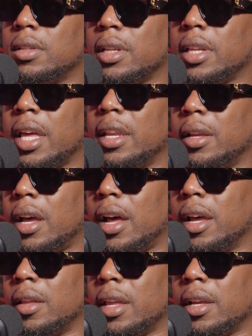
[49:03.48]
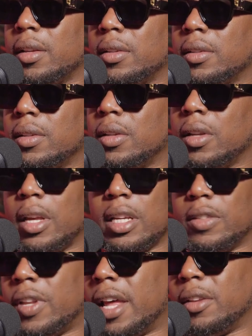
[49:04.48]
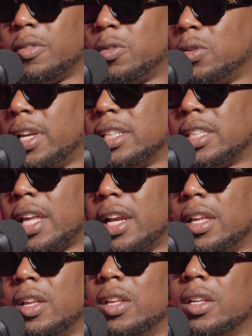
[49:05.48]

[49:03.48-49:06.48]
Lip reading: They're high, like. Because if not, if you think it's a lot of.